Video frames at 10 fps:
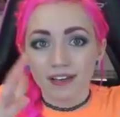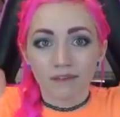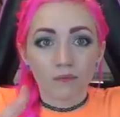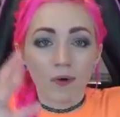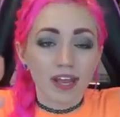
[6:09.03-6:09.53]

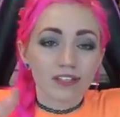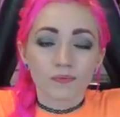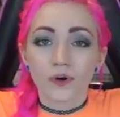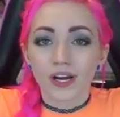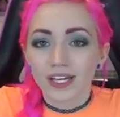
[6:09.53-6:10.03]
rates
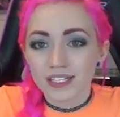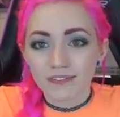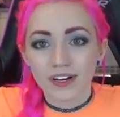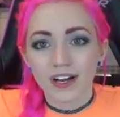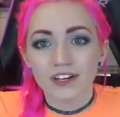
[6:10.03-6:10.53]
work in
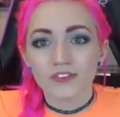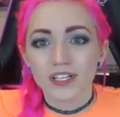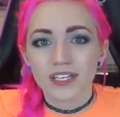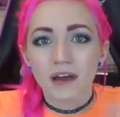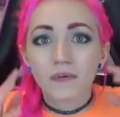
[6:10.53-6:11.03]
different
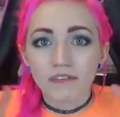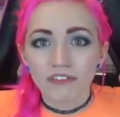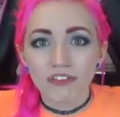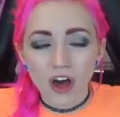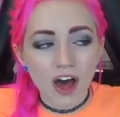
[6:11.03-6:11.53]
countries, and I would have
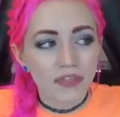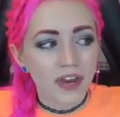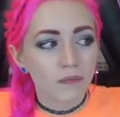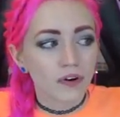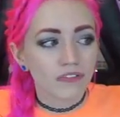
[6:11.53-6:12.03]
thought
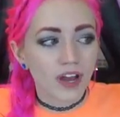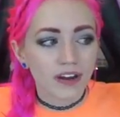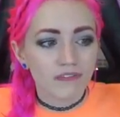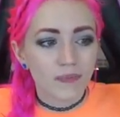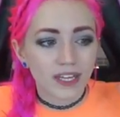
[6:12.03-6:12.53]
that it would have
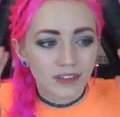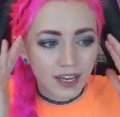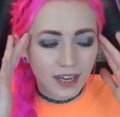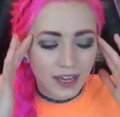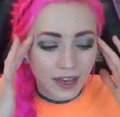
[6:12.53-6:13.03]
kind of been
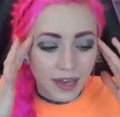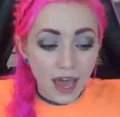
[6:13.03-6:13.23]
like